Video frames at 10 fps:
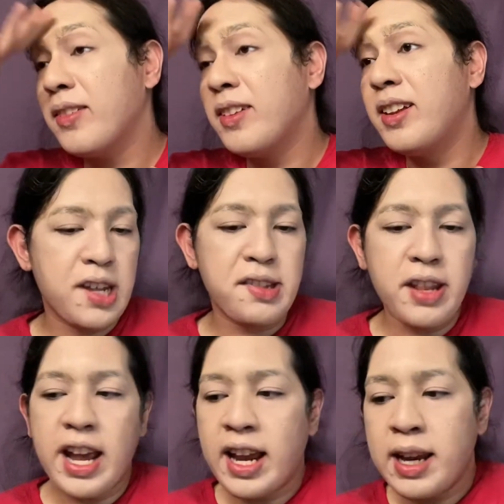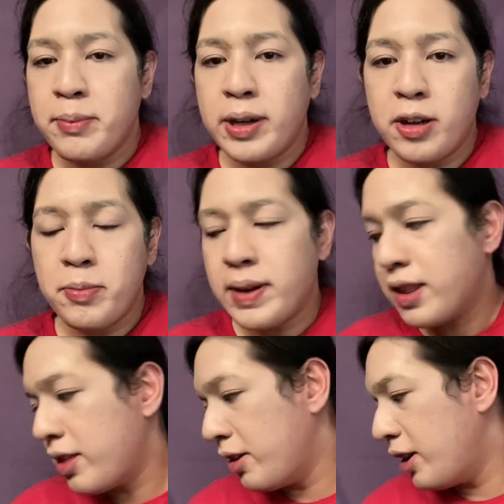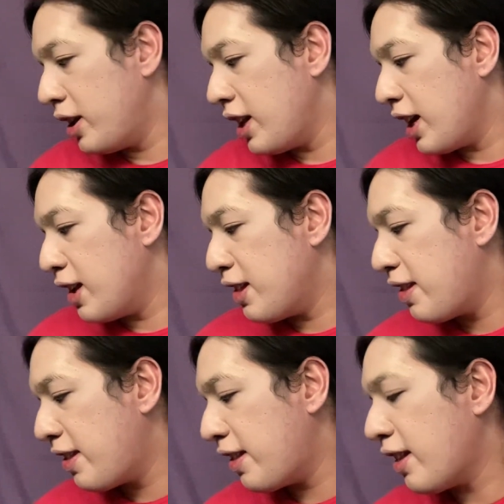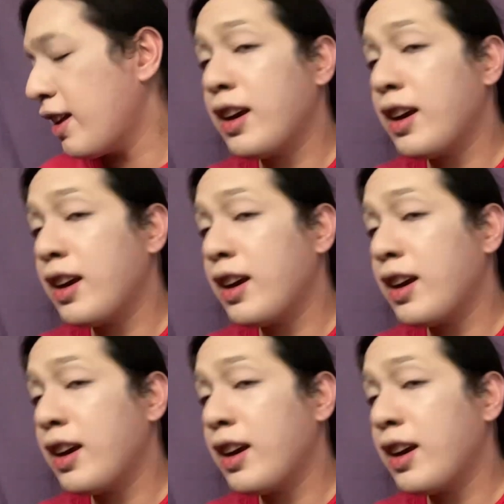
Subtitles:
Okay, so the eyebrow method is,